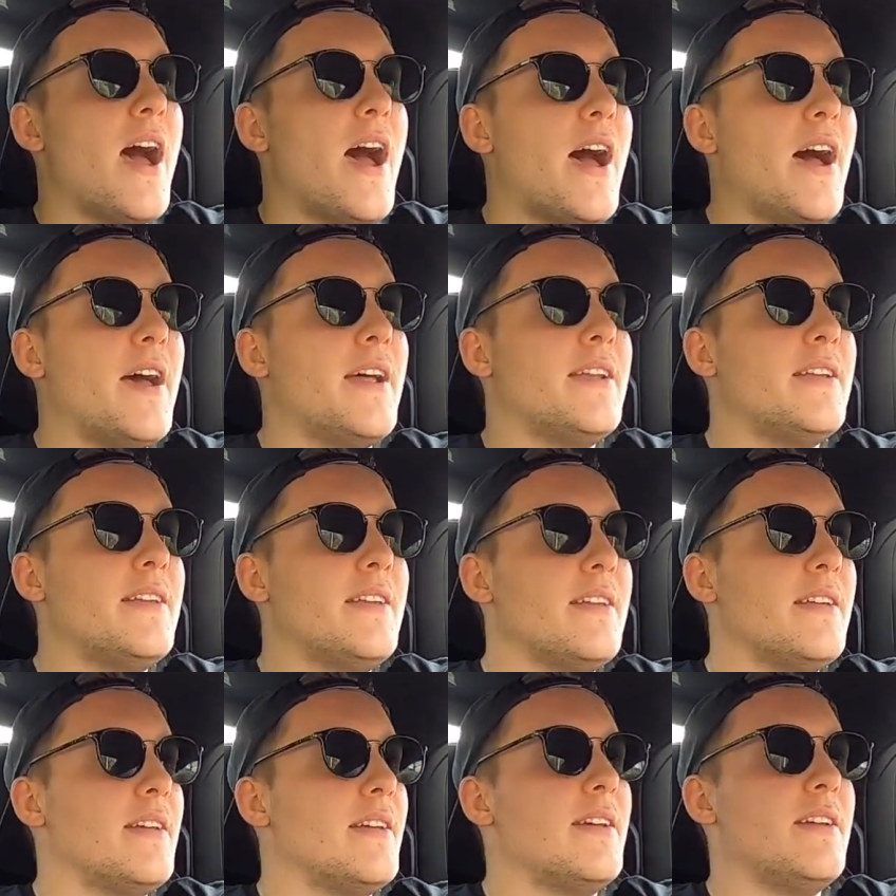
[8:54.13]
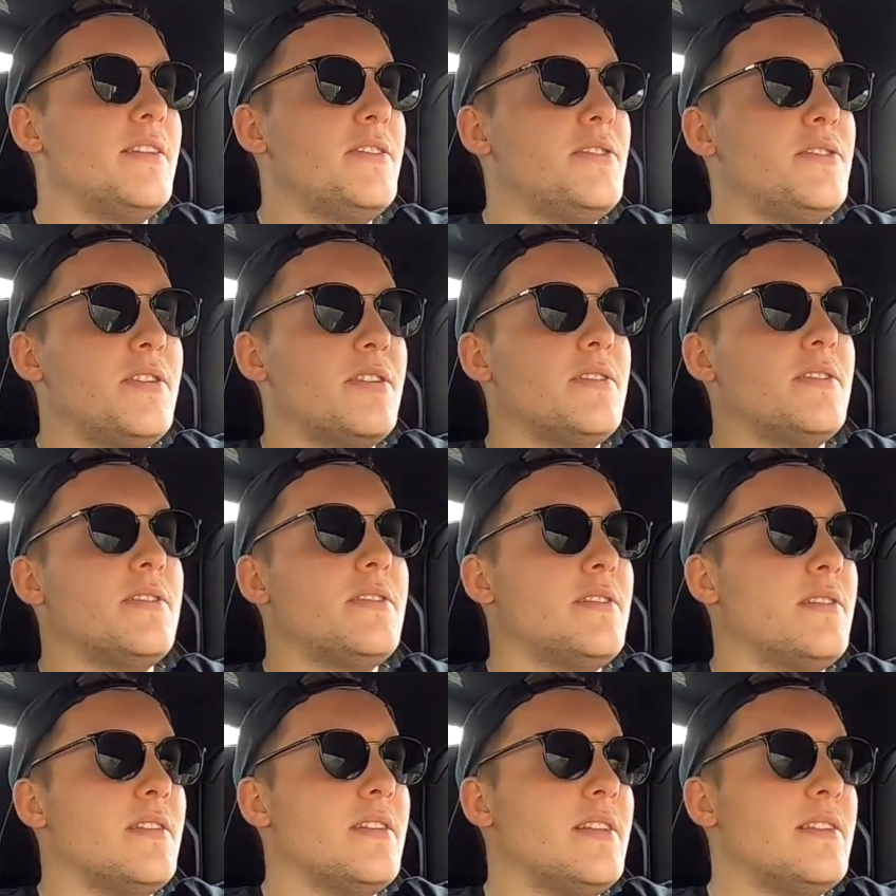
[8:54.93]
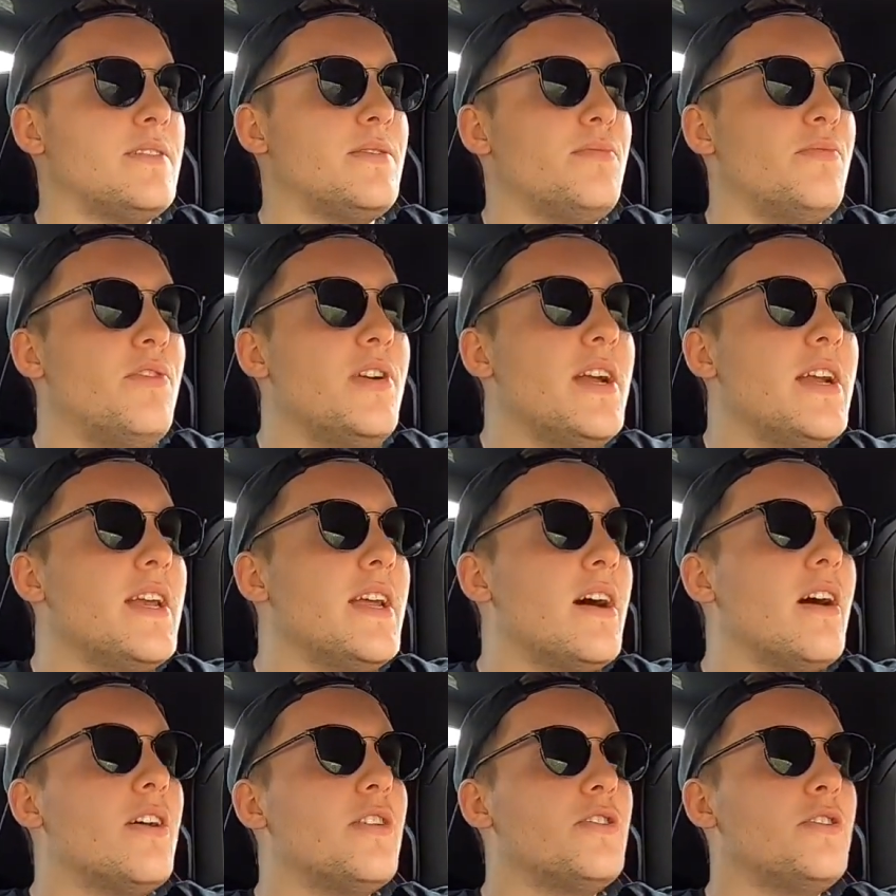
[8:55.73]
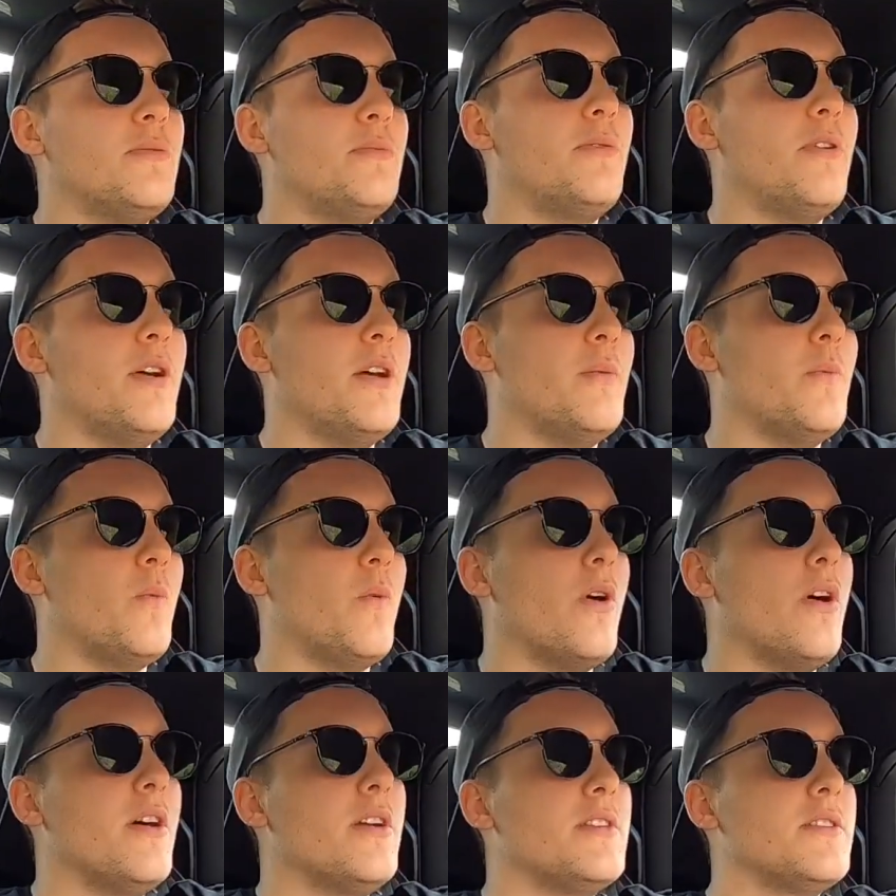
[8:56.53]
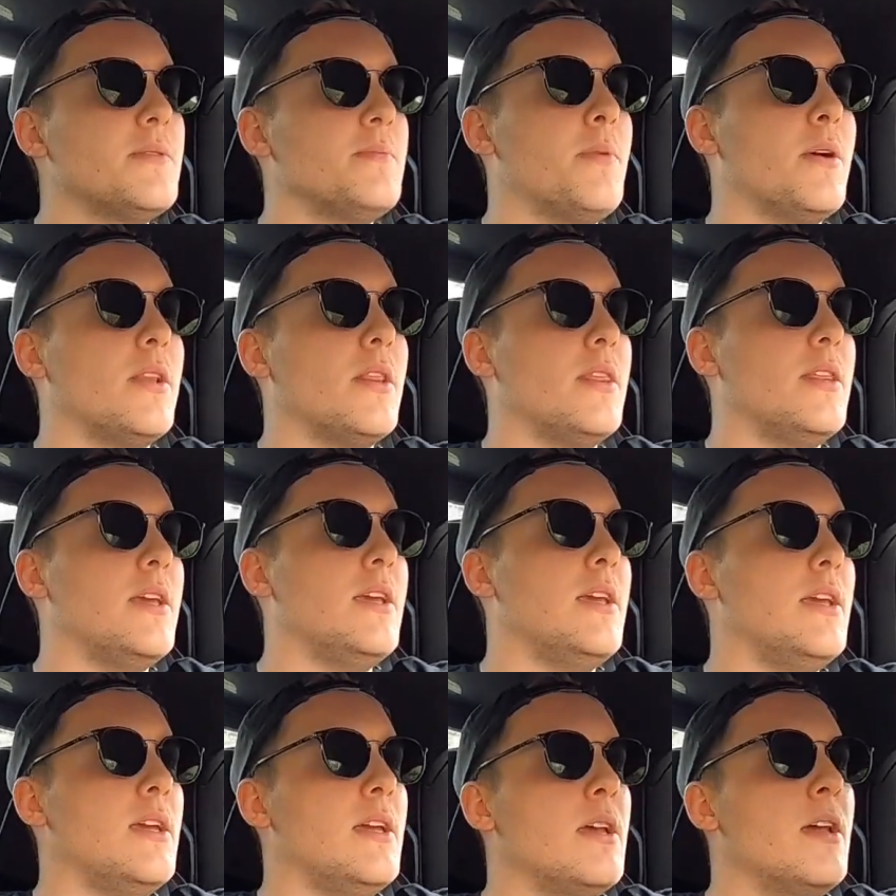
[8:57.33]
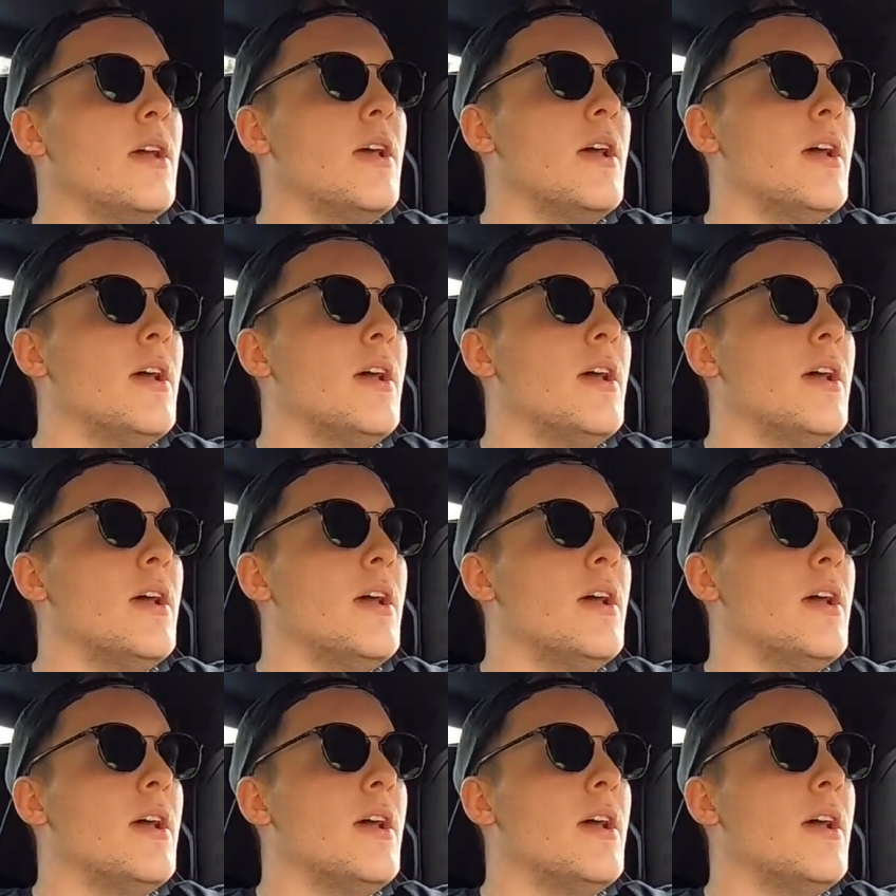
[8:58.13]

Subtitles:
And it's really hard to put in words, but the